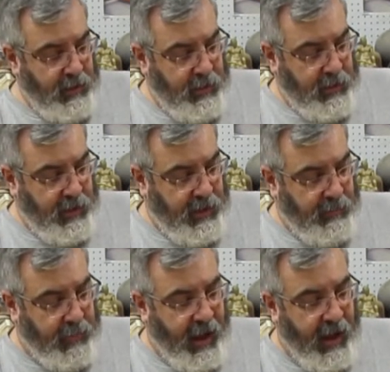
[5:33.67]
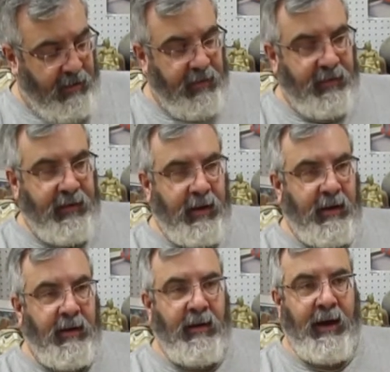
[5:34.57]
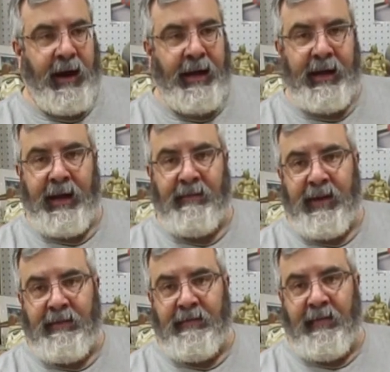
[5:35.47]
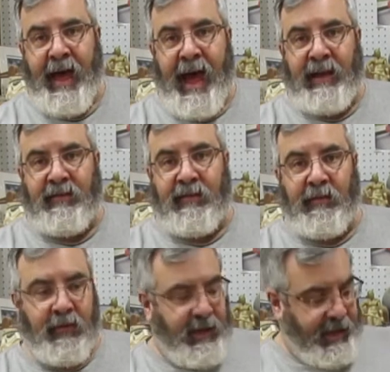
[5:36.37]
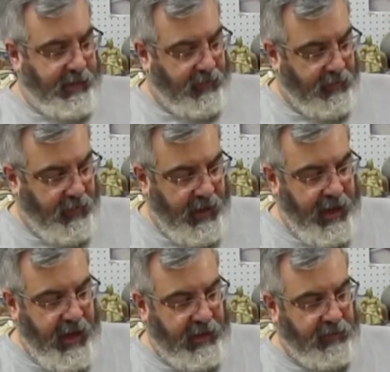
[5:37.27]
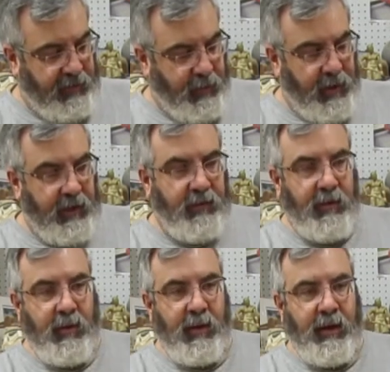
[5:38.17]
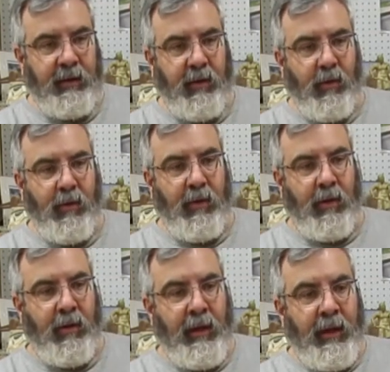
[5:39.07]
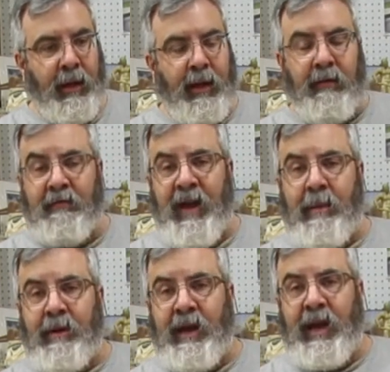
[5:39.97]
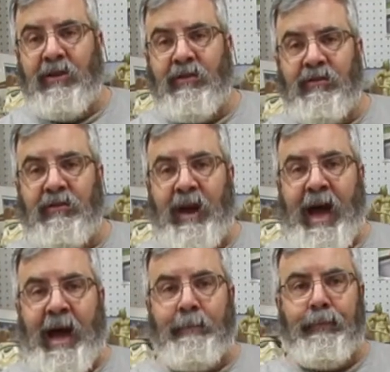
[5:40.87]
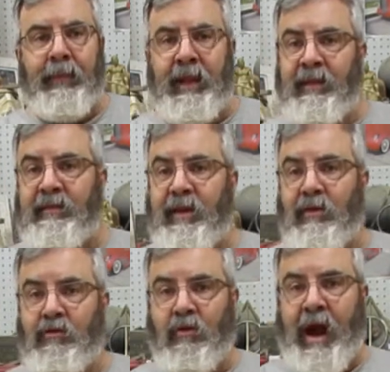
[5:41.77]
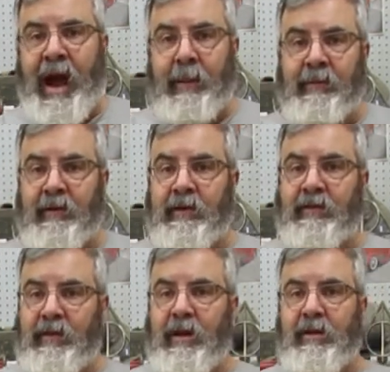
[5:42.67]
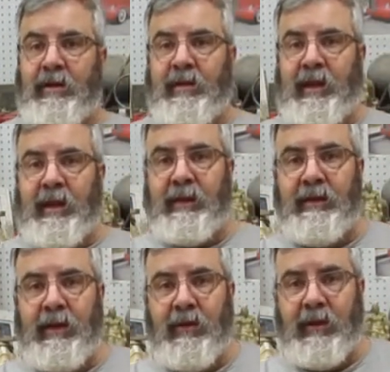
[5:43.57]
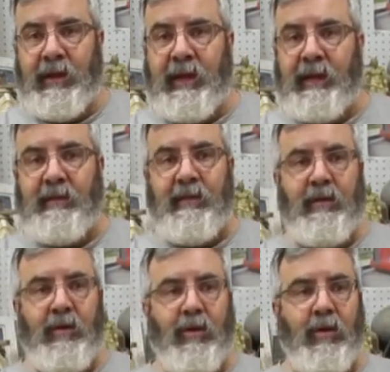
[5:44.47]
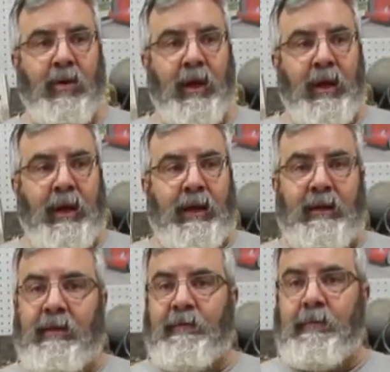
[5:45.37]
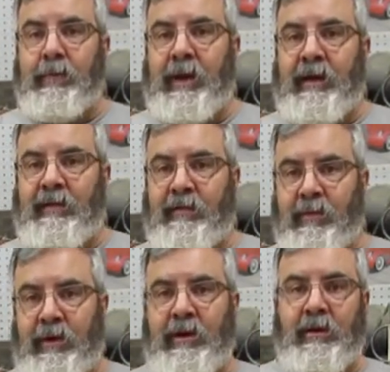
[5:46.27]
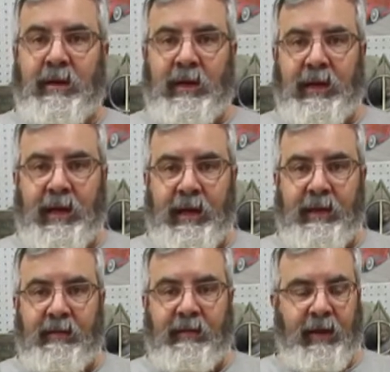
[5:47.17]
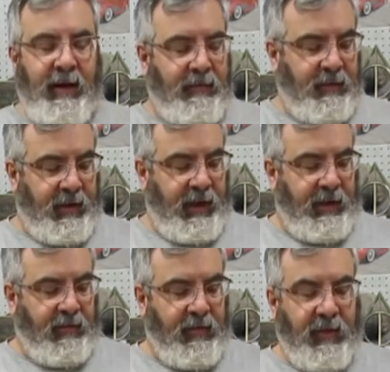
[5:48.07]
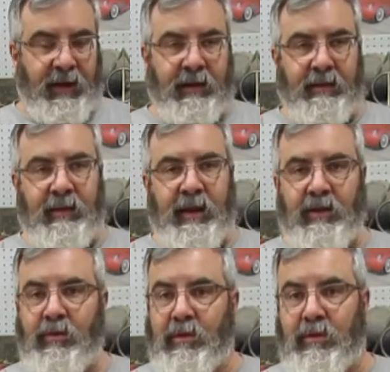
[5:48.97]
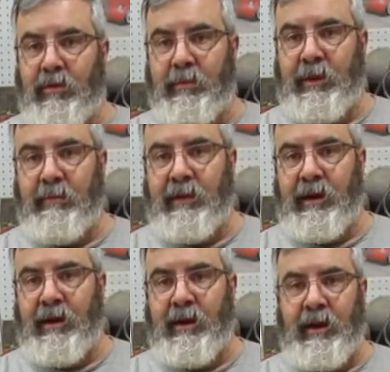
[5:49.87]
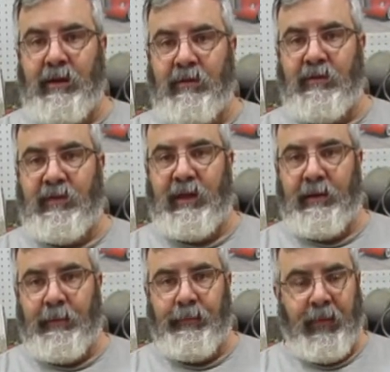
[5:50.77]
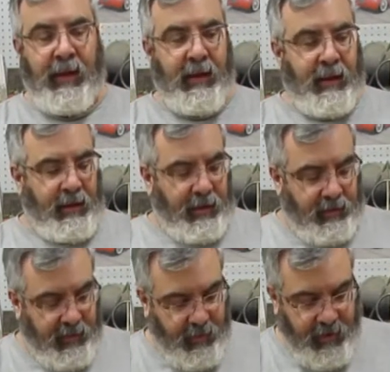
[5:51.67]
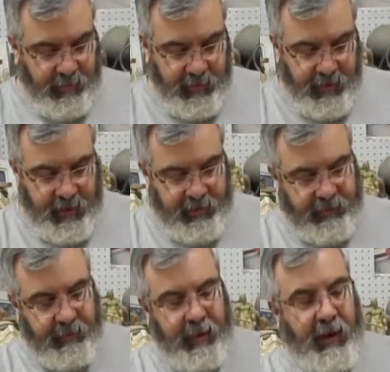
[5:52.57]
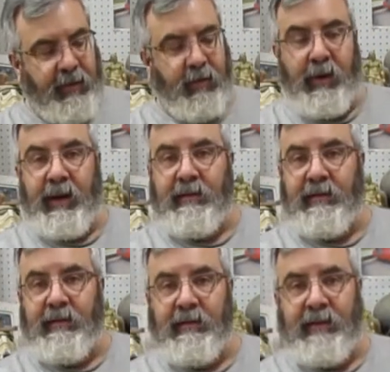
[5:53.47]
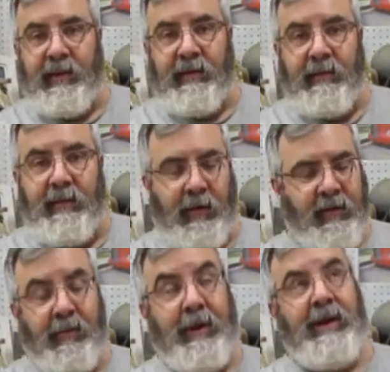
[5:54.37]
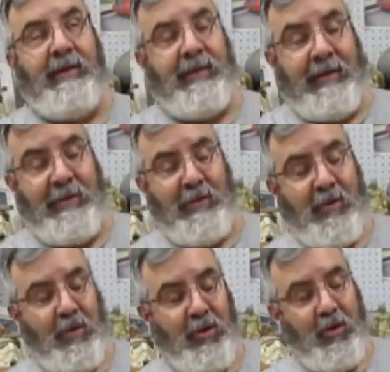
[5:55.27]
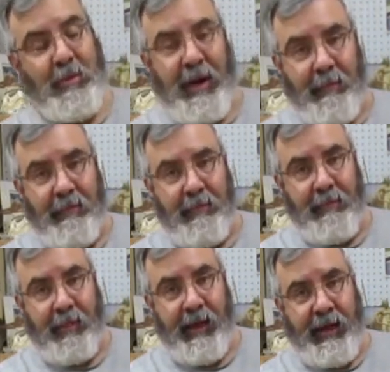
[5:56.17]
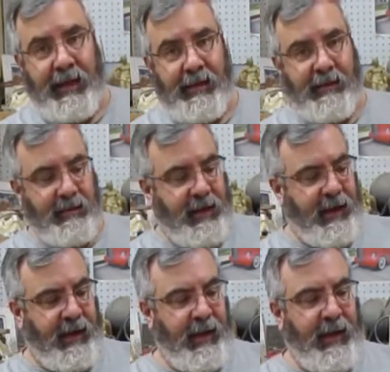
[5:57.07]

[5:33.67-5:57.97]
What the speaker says: patterns in there. I didn't have any flasks for that, so I actually went to a local fabrication shop, and they sell drops. Here's another thing, you know, you get to know different places where you can get stuff, okay? So they do aluminum there, and they do steel. So I went up there and got some 3/8 inch steel, or 3-inch aluminum plate, okay?